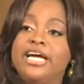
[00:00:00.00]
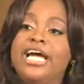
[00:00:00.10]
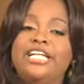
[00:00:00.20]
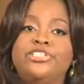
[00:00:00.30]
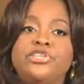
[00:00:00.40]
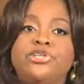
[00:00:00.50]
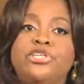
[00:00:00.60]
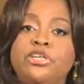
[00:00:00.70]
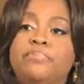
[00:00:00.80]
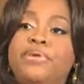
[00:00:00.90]
know, and, so
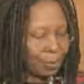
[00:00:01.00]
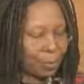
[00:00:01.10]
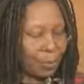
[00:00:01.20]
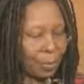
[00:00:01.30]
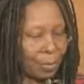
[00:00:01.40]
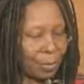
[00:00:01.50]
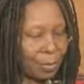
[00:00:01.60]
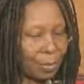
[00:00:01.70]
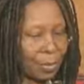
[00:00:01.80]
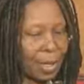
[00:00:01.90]
you're impeding upon
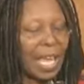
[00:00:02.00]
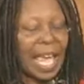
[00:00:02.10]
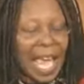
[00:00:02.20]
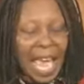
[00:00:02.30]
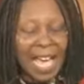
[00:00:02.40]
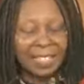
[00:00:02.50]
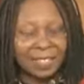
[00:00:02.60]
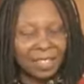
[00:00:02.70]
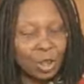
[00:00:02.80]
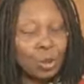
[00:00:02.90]
their rights, their as
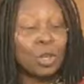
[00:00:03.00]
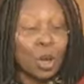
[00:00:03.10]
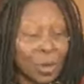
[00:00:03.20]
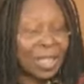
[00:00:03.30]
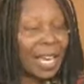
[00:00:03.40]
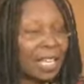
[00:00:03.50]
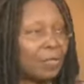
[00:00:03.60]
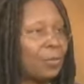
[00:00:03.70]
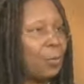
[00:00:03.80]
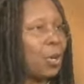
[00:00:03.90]
beliefs. you know, in
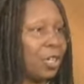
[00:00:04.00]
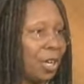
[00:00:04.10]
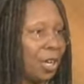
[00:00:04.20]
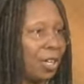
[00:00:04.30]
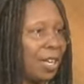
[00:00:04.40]
California,